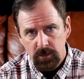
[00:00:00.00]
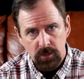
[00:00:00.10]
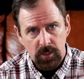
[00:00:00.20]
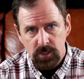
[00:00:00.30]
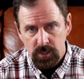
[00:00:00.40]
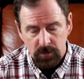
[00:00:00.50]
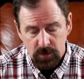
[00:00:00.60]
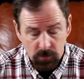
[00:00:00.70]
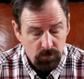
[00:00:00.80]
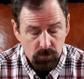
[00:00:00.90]
to this,
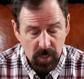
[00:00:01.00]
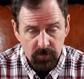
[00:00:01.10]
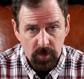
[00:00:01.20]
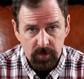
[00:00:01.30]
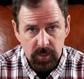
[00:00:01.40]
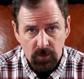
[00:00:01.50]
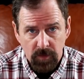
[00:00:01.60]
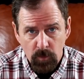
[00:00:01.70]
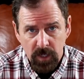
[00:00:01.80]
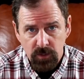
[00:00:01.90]
to whatever other dealer
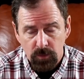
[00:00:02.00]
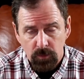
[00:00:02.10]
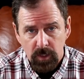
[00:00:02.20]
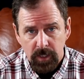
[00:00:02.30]
they went to,